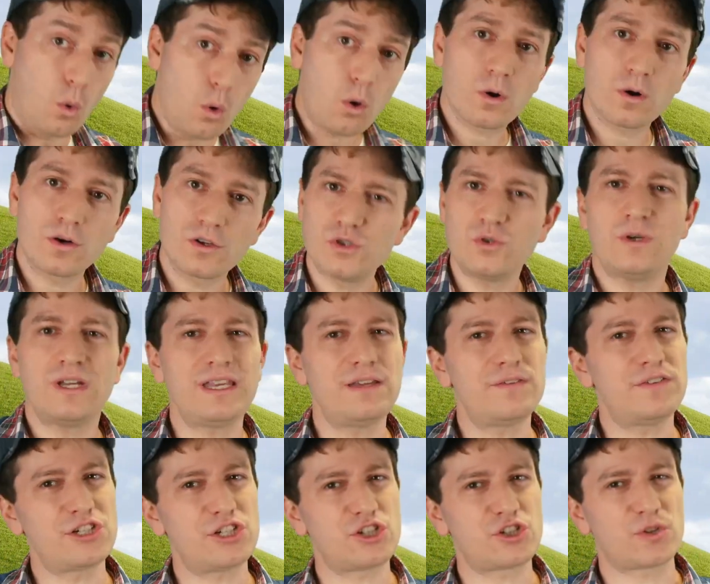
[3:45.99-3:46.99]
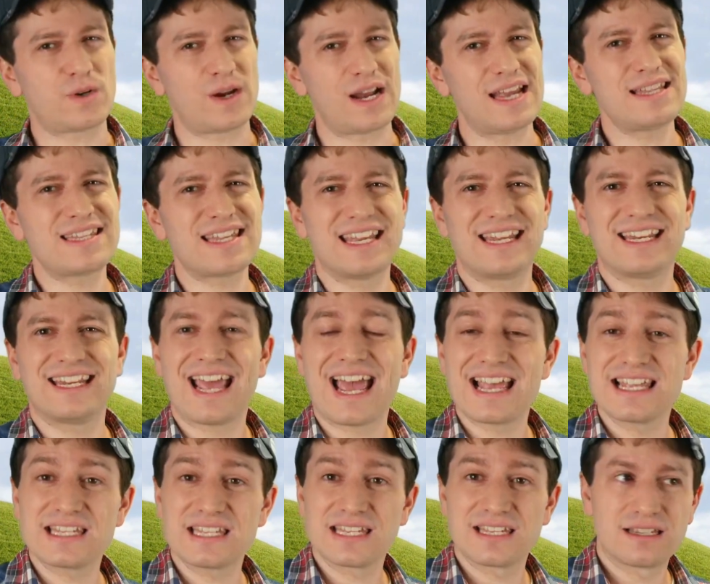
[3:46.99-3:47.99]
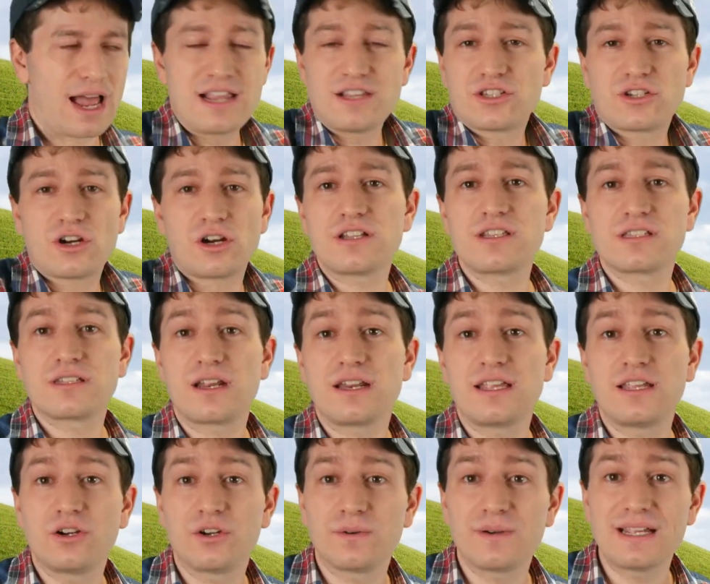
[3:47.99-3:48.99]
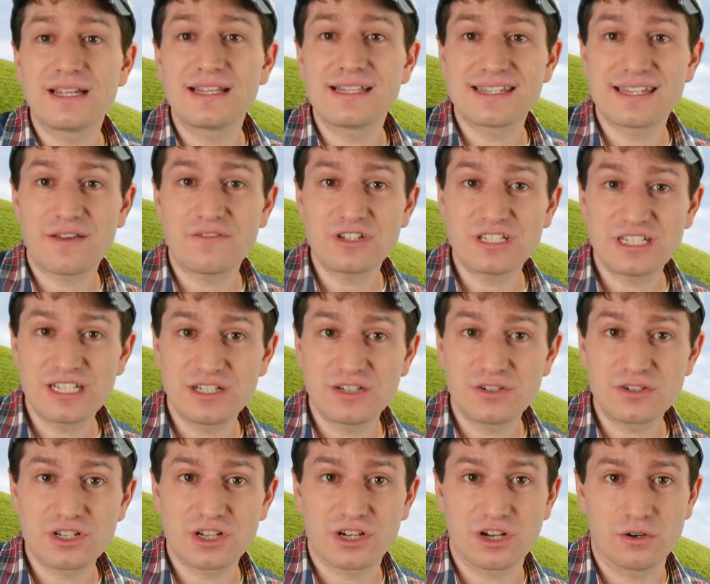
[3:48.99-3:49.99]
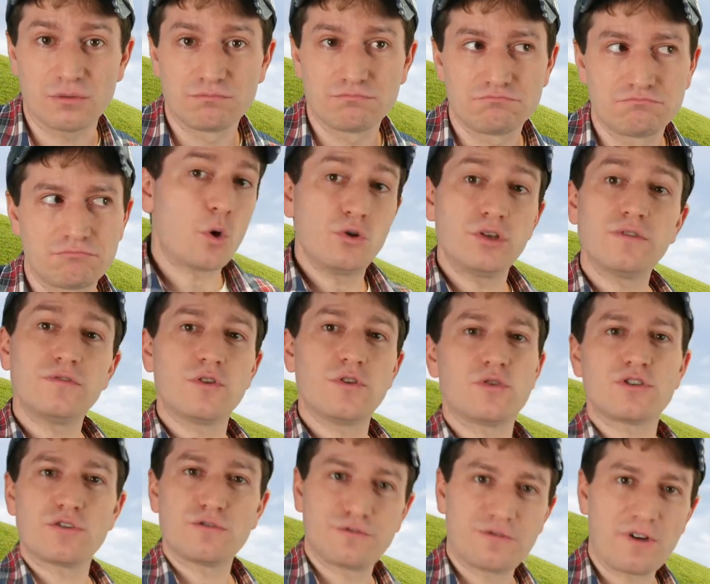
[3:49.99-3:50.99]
or you could even just translate it as, I started studying Korean 17 years ago. Both of those are